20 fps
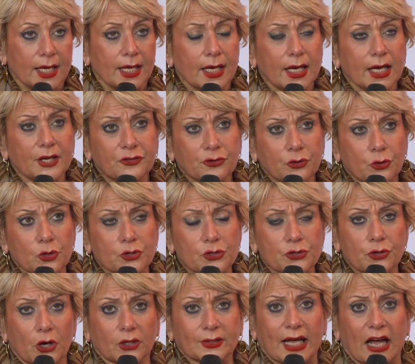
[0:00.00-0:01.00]
It could
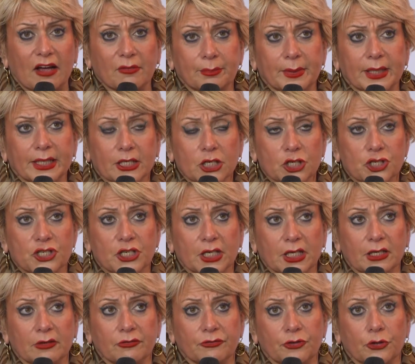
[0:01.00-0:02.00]
not have been
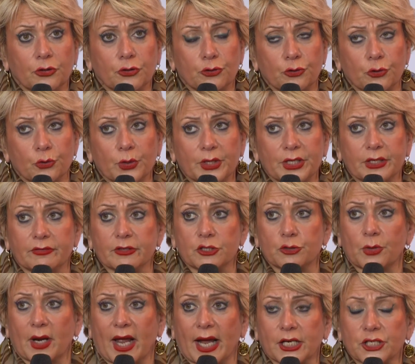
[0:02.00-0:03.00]
achieved through
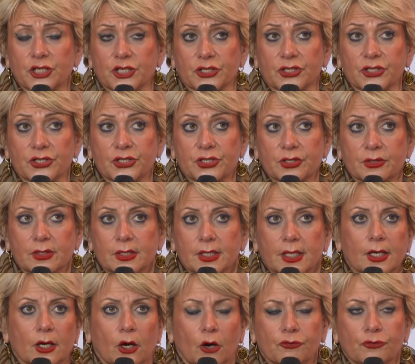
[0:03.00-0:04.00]
individual actions.
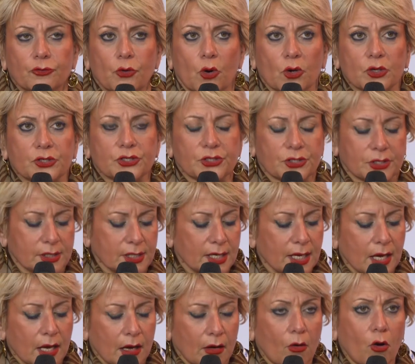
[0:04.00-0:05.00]
Of course,
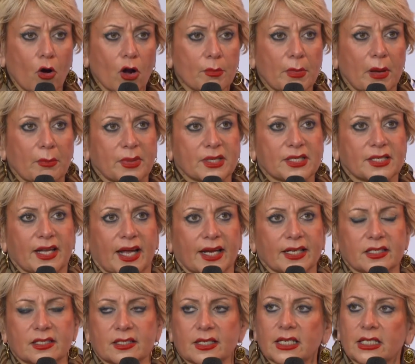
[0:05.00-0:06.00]
all member
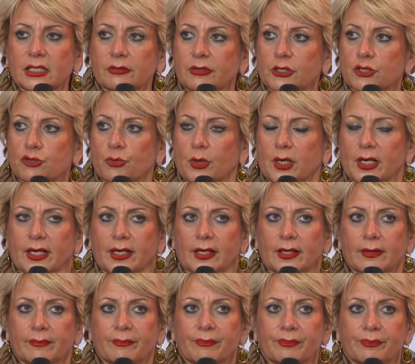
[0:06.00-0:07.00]
states
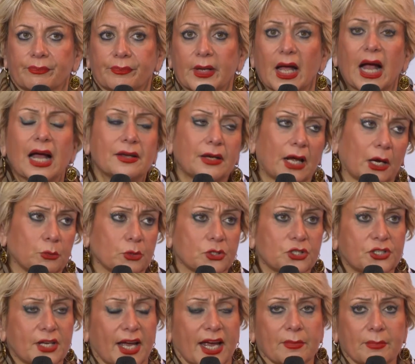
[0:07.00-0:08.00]
individually, and I would say